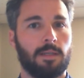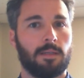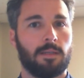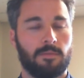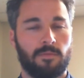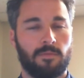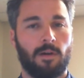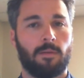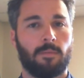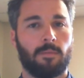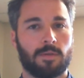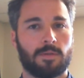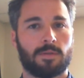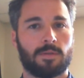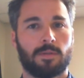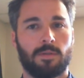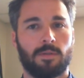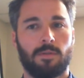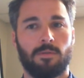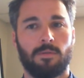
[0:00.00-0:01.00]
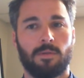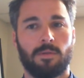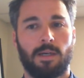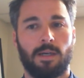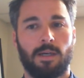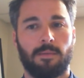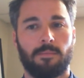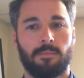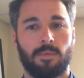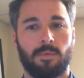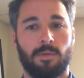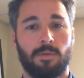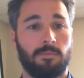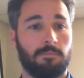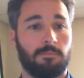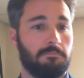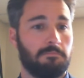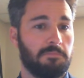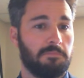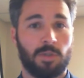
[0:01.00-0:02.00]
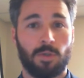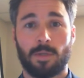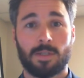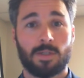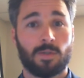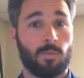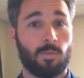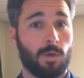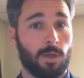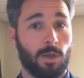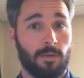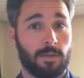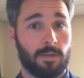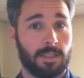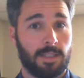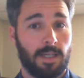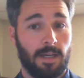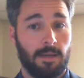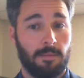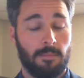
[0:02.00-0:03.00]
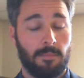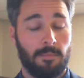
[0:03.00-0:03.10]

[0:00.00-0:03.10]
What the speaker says: the farmers who do this work all the time.